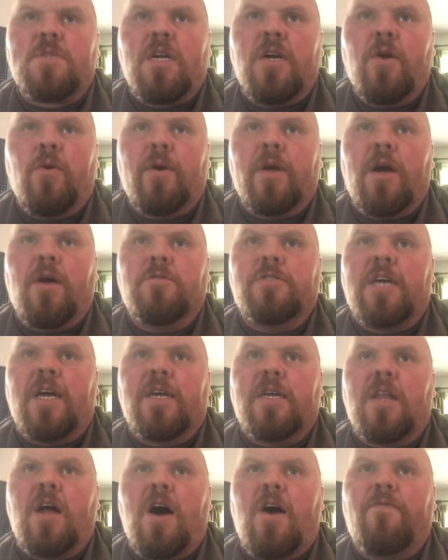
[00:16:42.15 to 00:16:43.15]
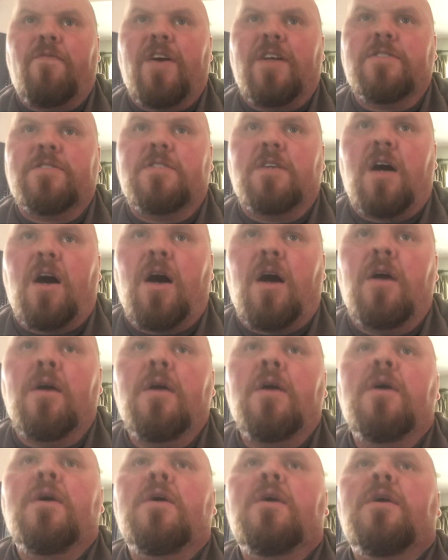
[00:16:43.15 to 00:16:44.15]
Here we go, taking off. That's
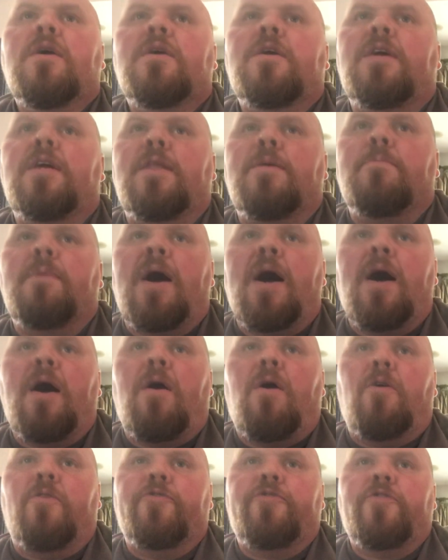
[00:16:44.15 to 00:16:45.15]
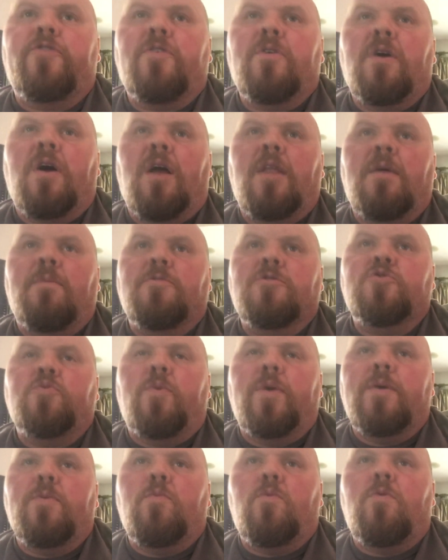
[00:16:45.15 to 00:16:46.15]
Kenny Miles, number
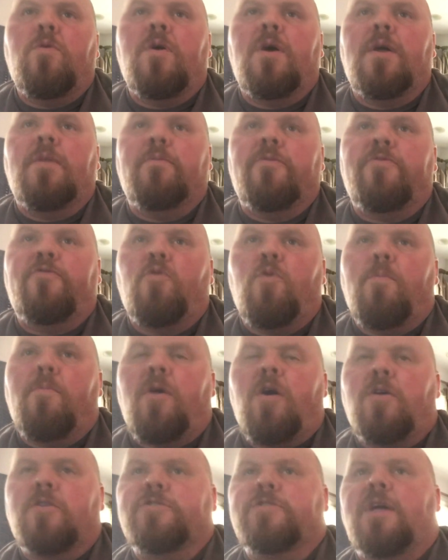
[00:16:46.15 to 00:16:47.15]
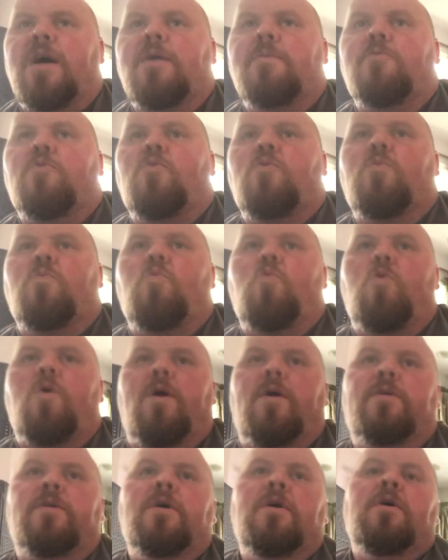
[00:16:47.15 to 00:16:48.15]
21, before Marcus Lattimore wore
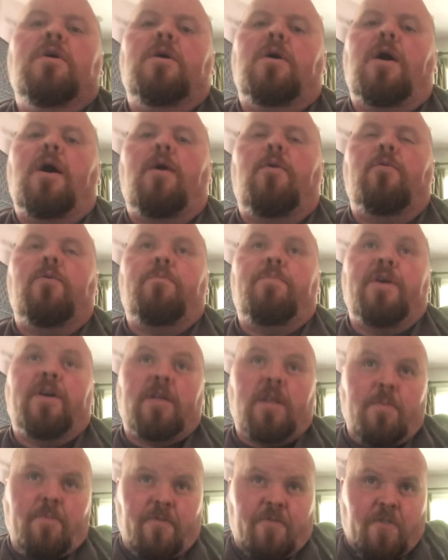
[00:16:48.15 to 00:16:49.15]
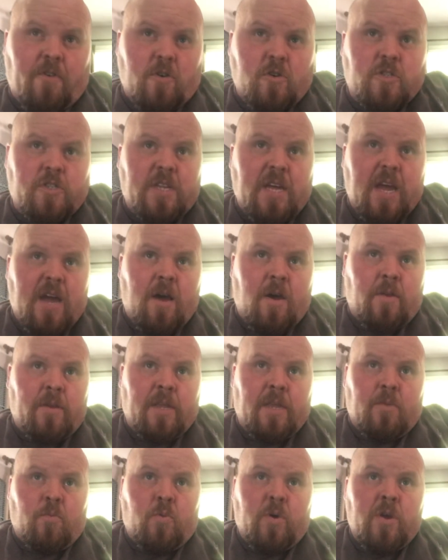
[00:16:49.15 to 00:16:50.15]
it, with picking up a first down,
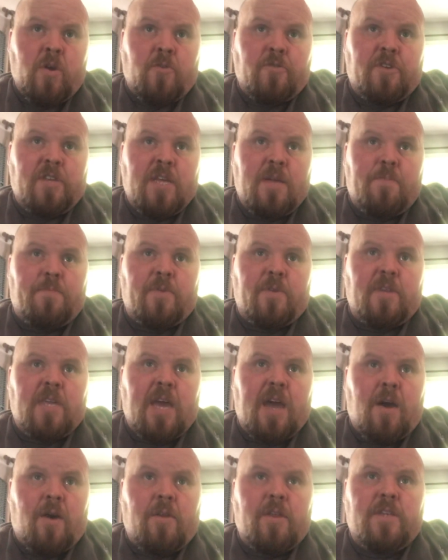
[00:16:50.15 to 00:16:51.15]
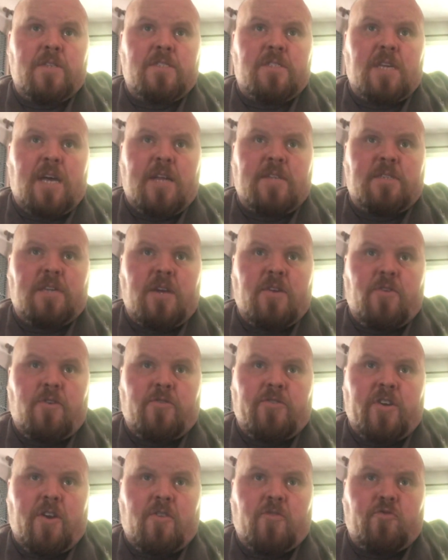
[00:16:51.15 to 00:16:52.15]
and we are deep down inside Tater
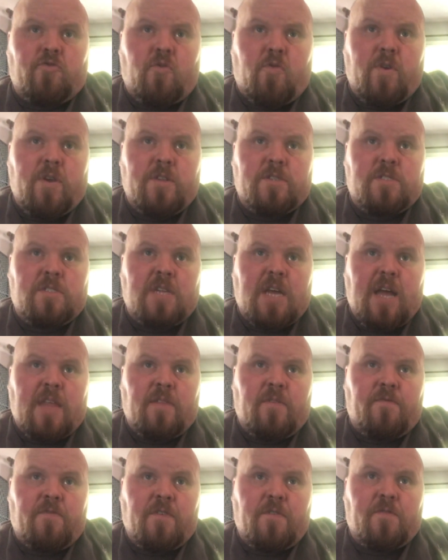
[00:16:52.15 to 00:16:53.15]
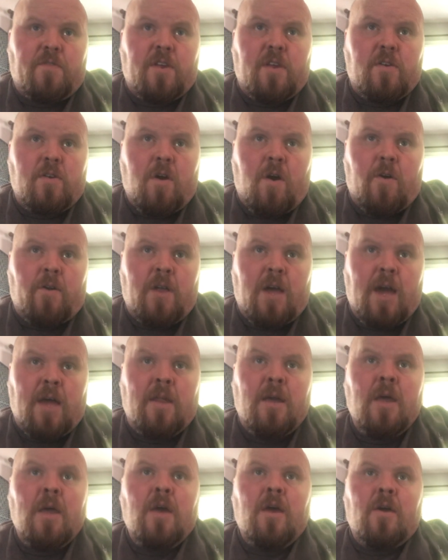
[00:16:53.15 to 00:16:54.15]
territory inside the 15-yard
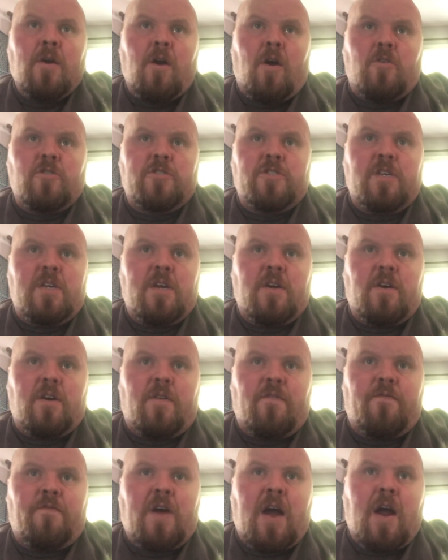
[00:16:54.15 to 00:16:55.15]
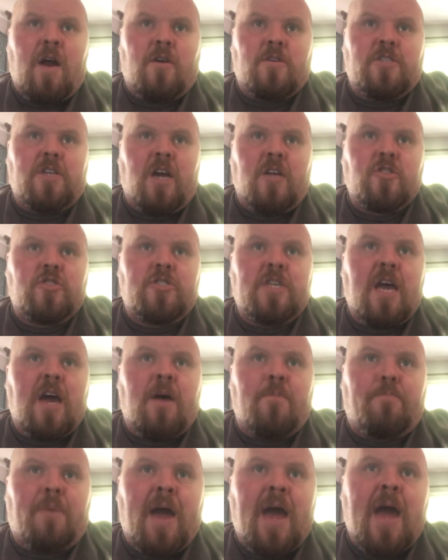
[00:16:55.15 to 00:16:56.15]
line. Garcia going to fire a
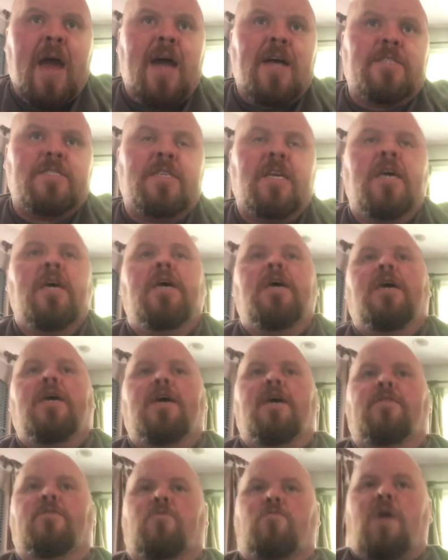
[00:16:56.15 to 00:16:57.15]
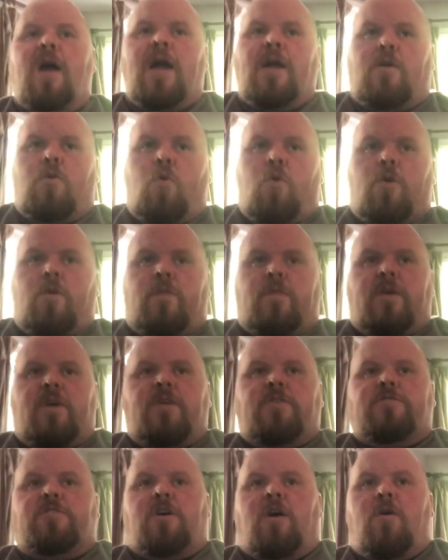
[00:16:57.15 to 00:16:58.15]
touchdown pass in the right corner of the
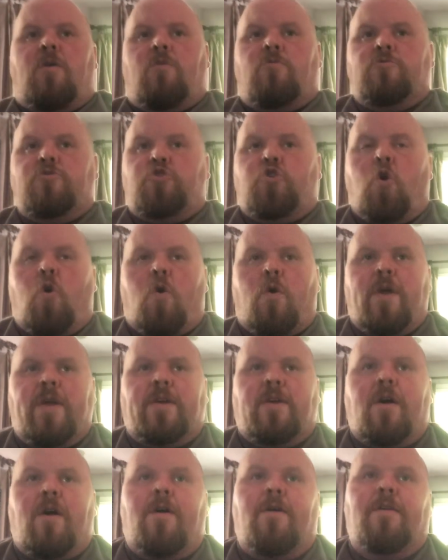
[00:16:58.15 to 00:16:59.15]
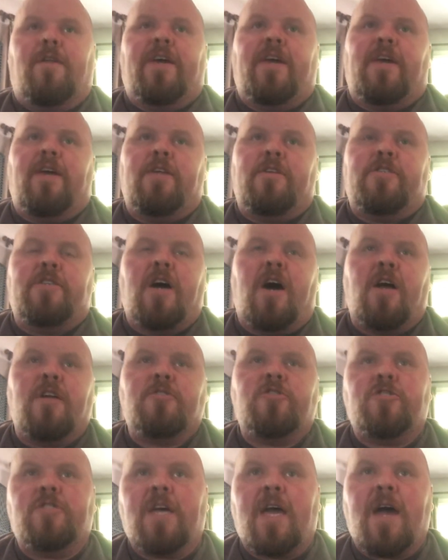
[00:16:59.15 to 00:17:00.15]
end zone. Torrey Gurley,
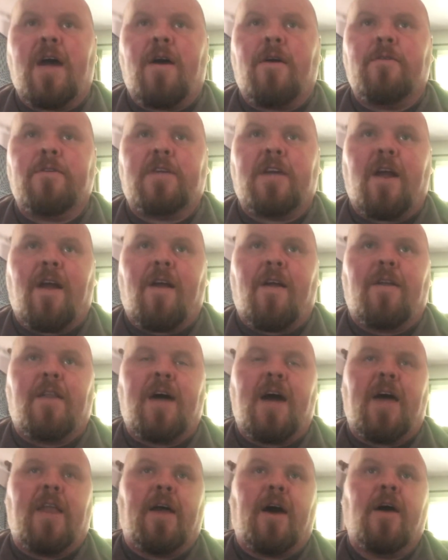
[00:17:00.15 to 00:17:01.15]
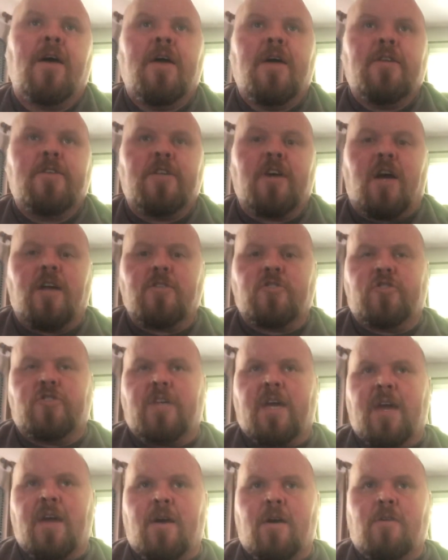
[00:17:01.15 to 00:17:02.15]
touchdown Carolina,
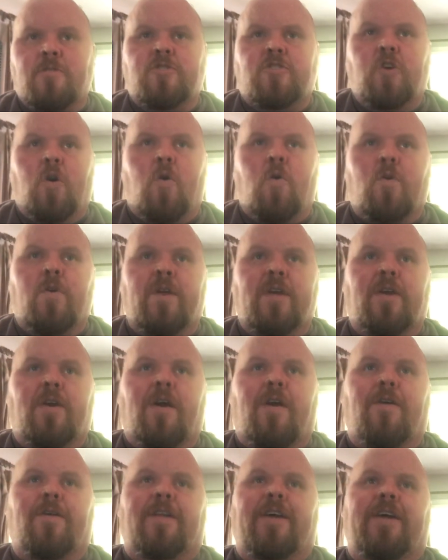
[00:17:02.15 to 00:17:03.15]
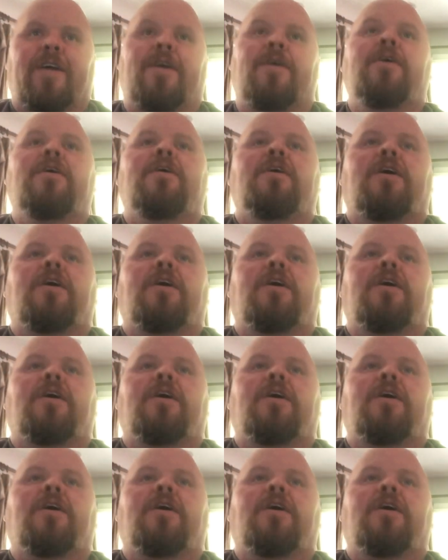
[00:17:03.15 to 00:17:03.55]
touchdown Torrey Gurley.